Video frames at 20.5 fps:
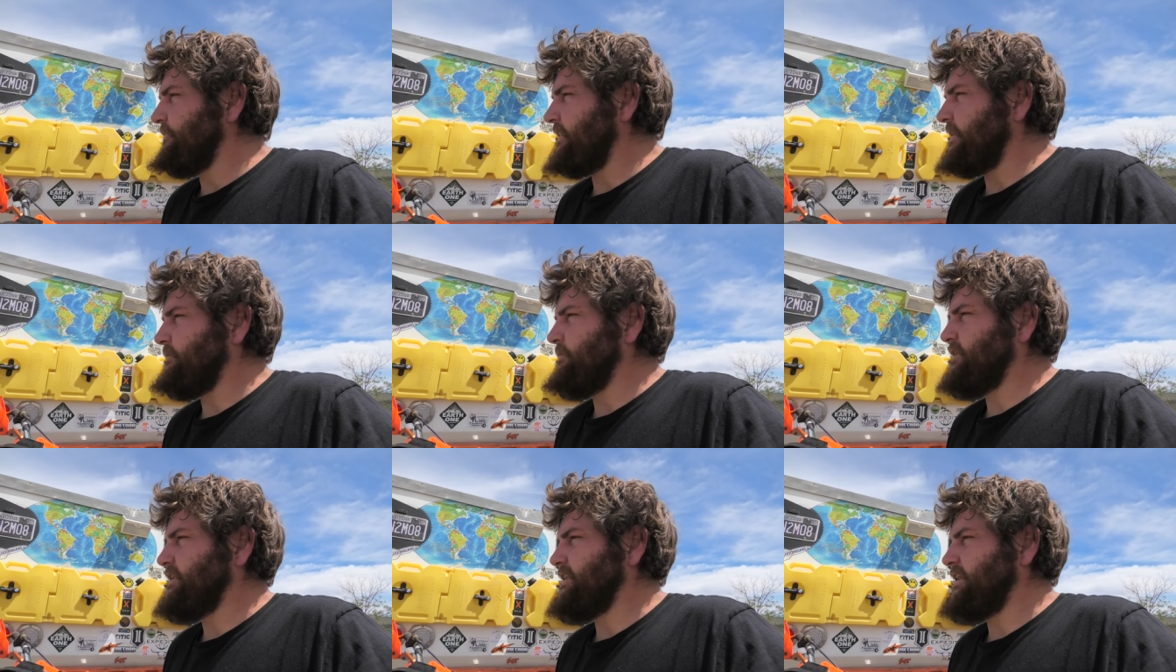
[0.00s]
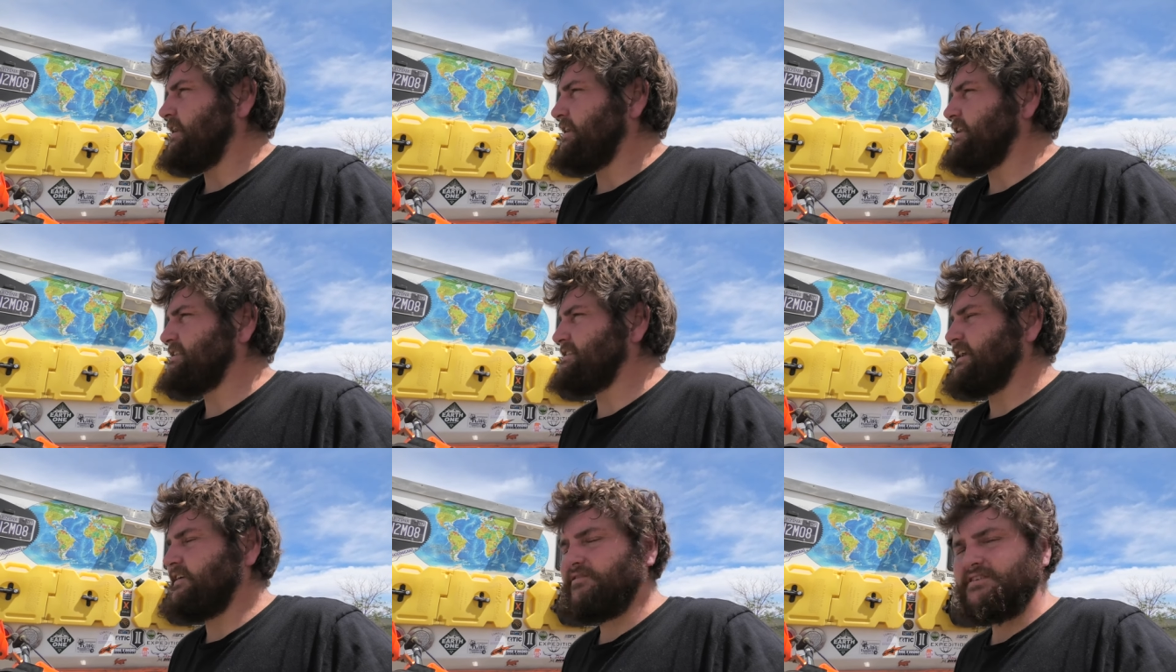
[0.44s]
I mean,
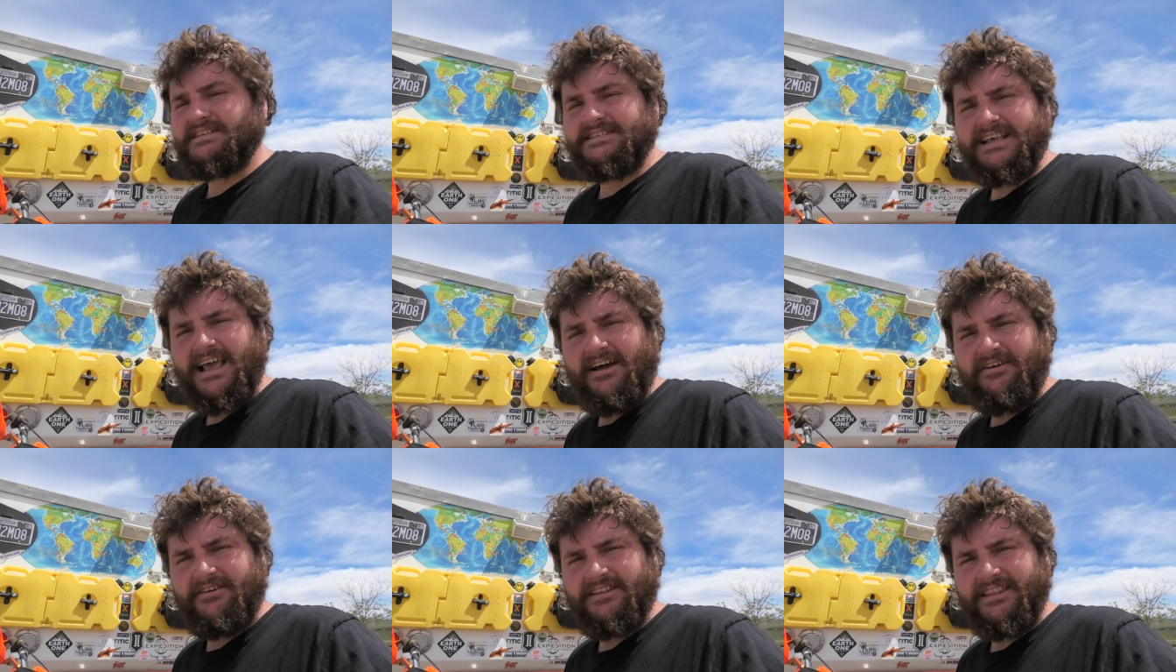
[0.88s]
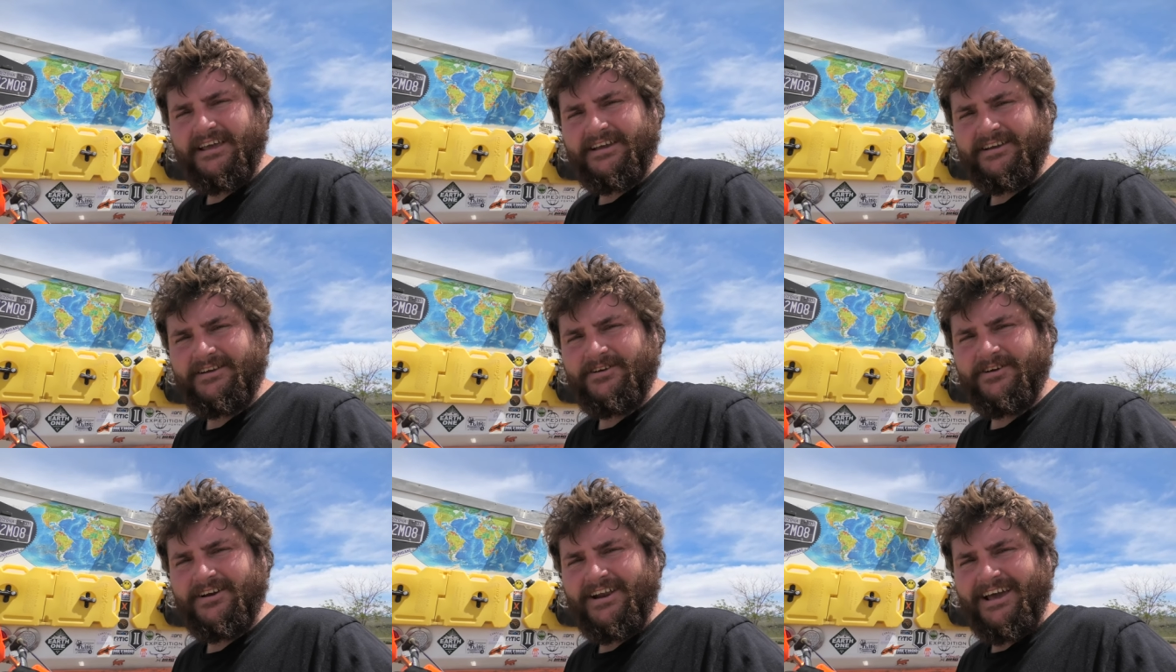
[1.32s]
it never sounded
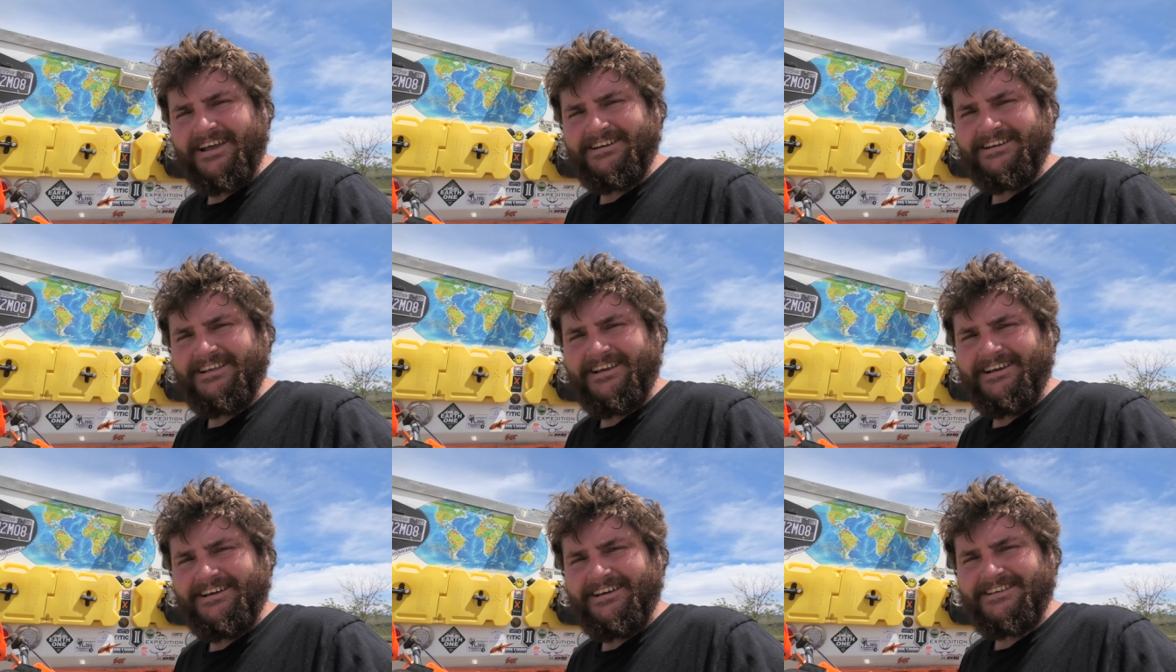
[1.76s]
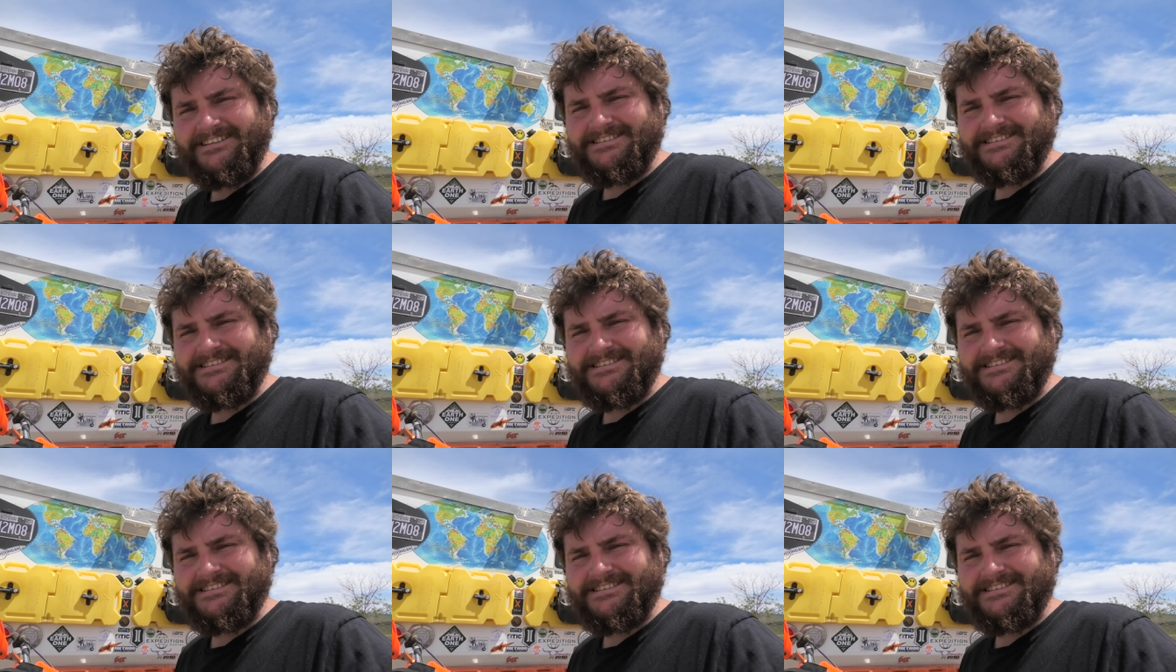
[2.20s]
like a good idea.